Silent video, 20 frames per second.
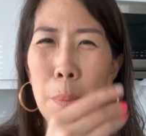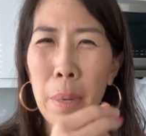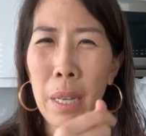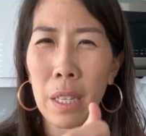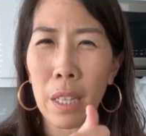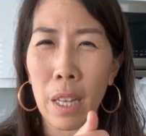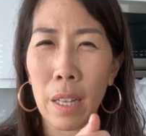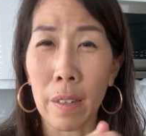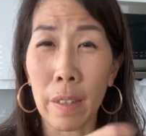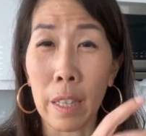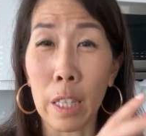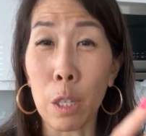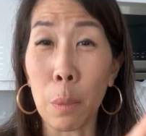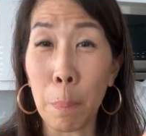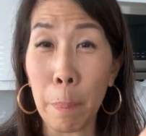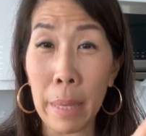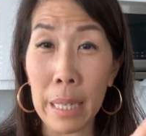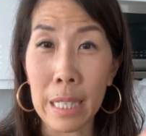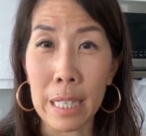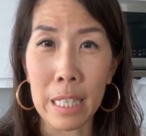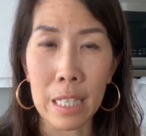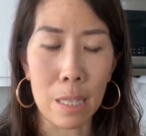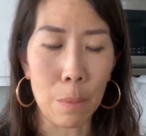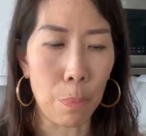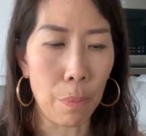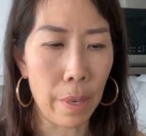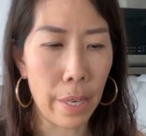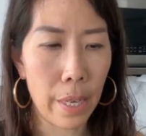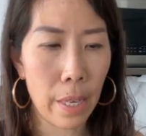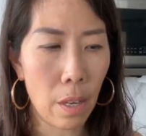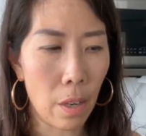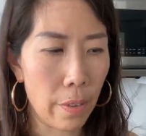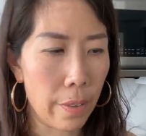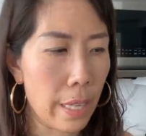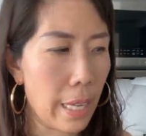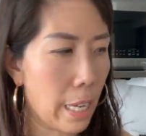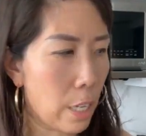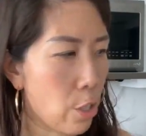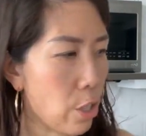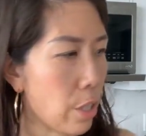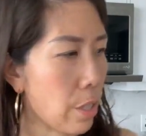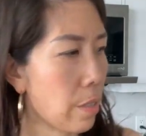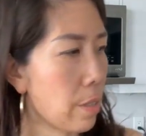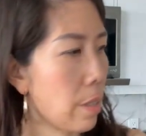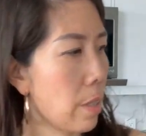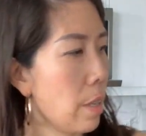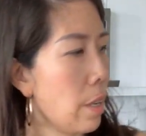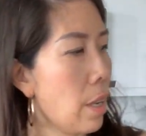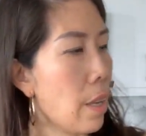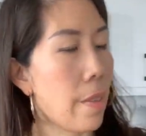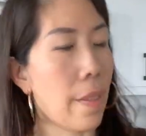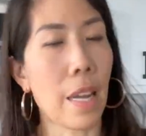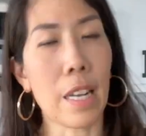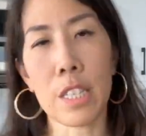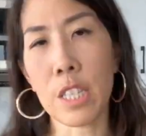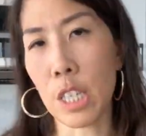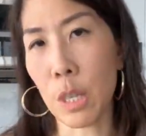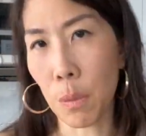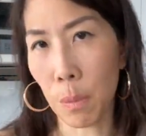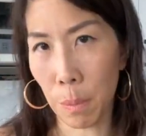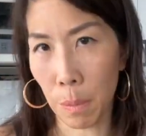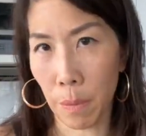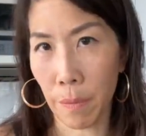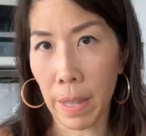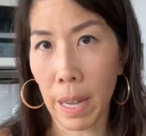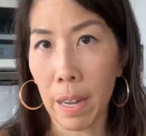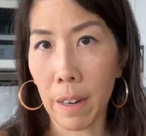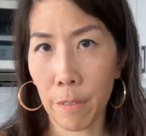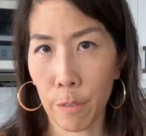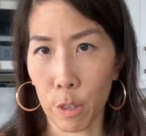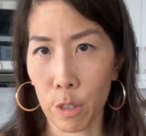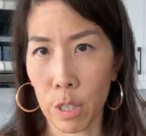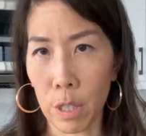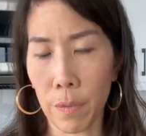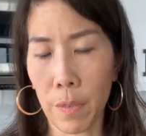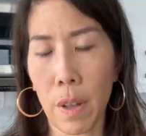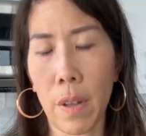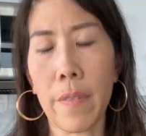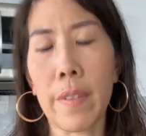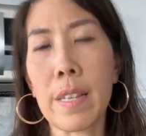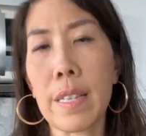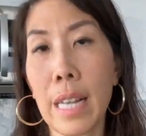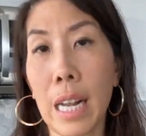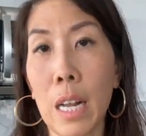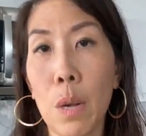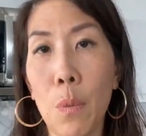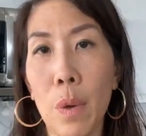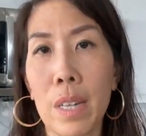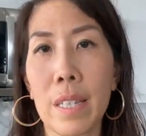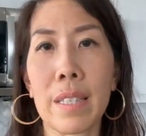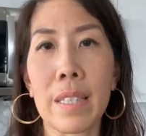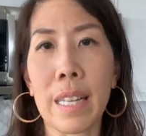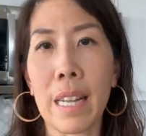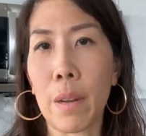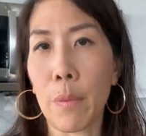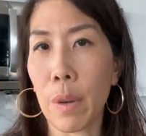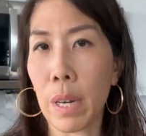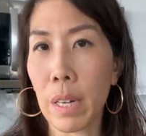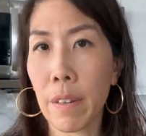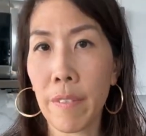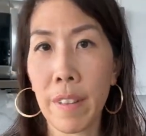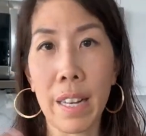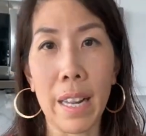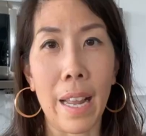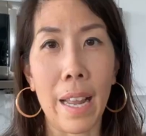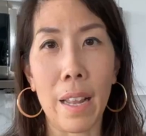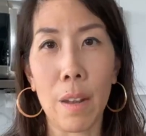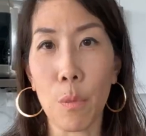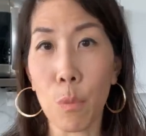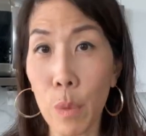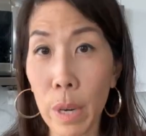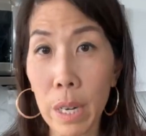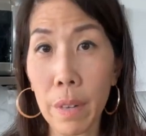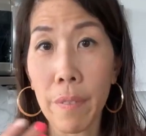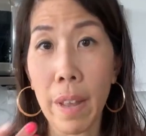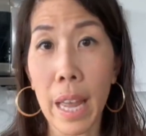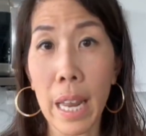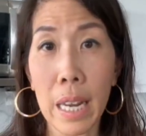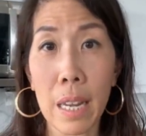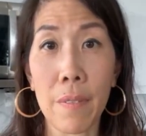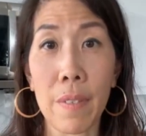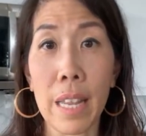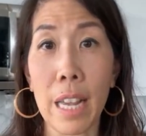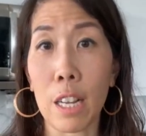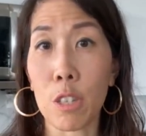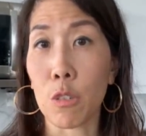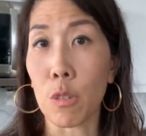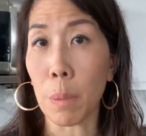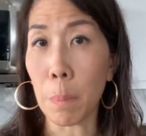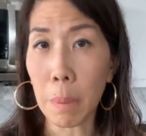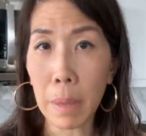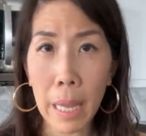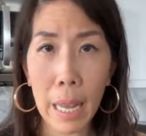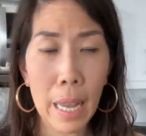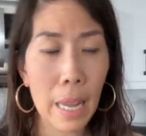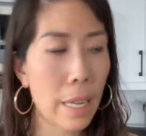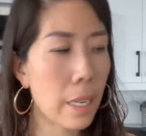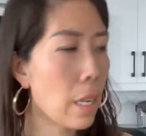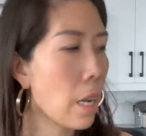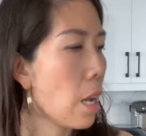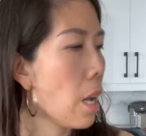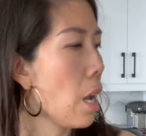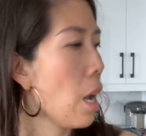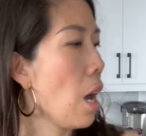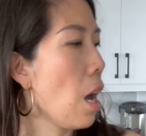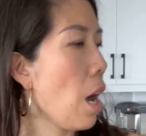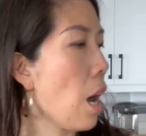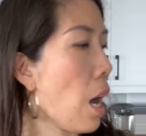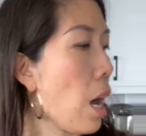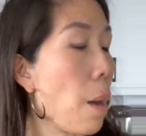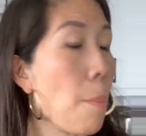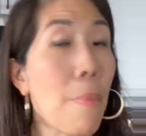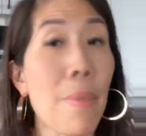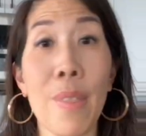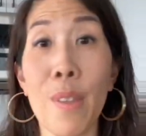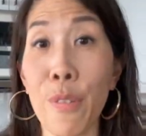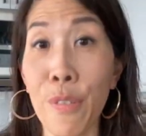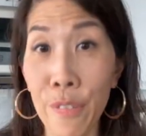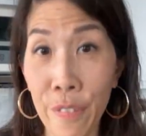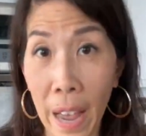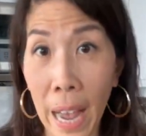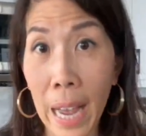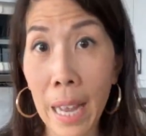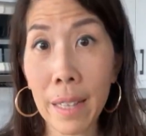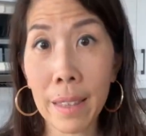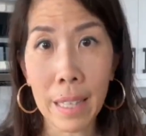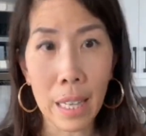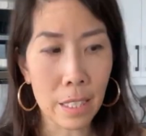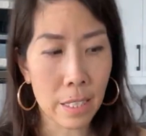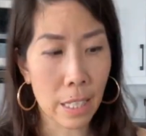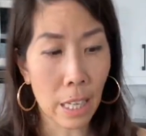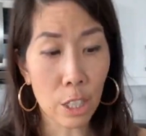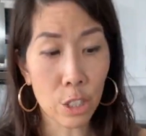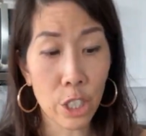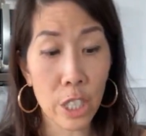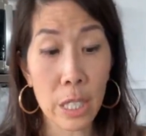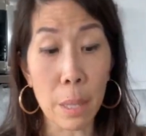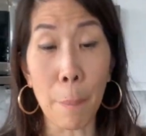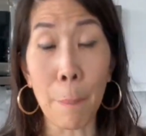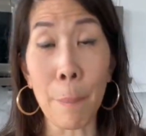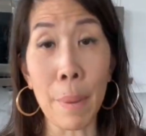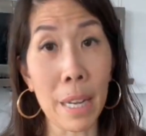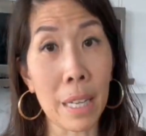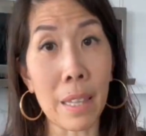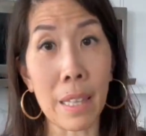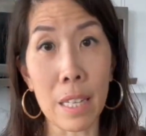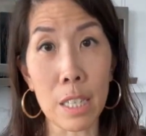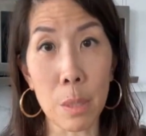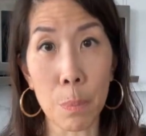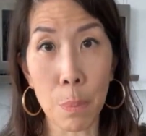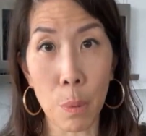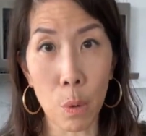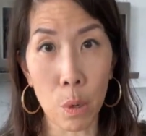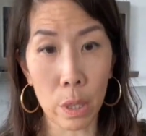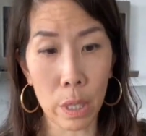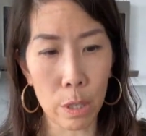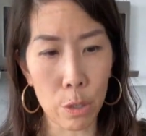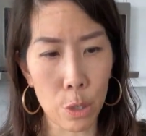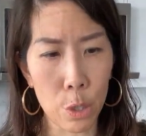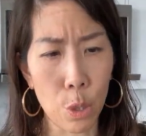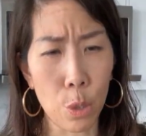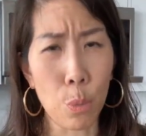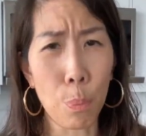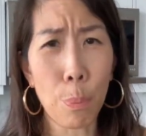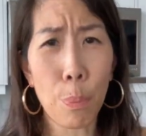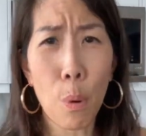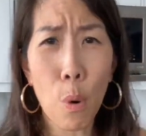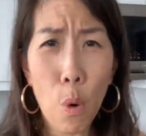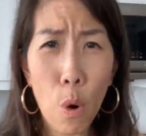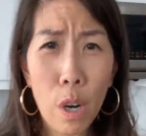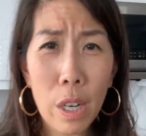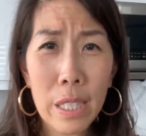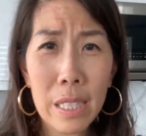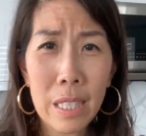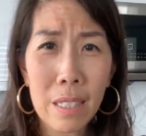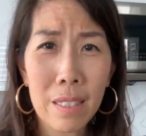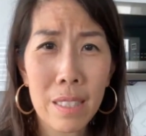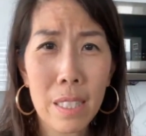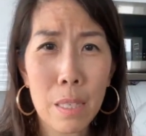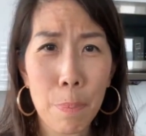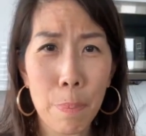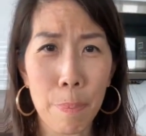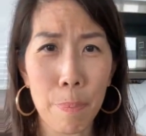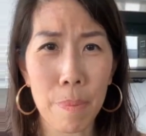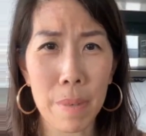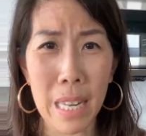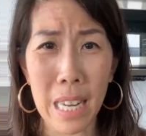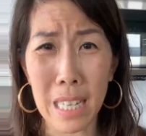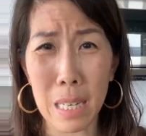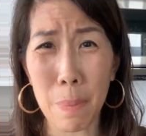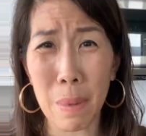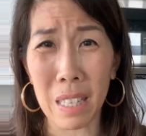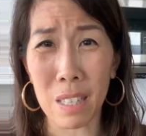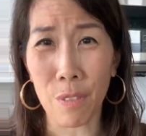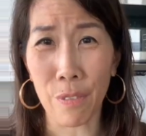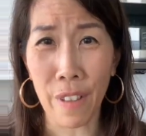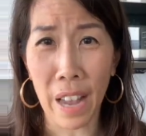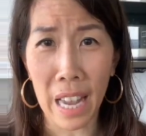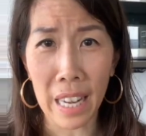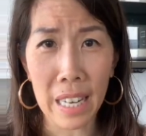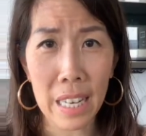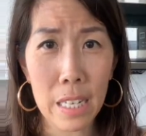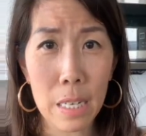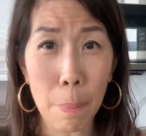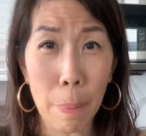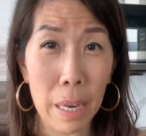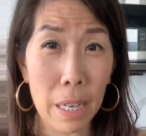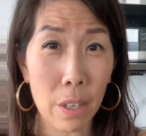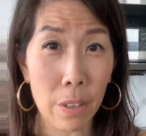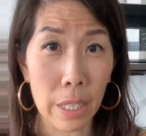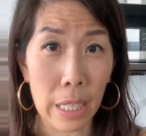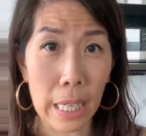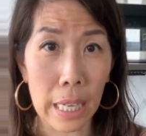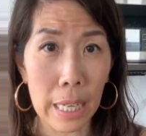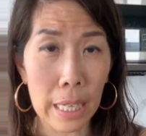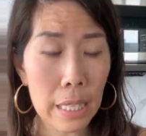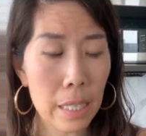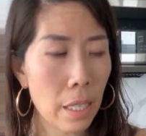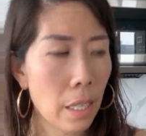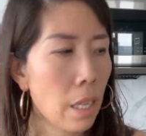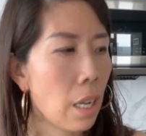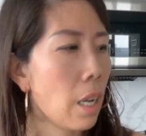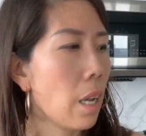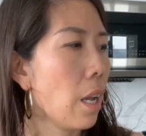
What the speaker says: gonna be a lot of little bits and debris on the edges. That's to remove that, first of all. And the second one is to get rid of any of the extra blood. The fat, that's actually the big thing to boil out too. Pork doesn't tend to be as fatty depending on the cut,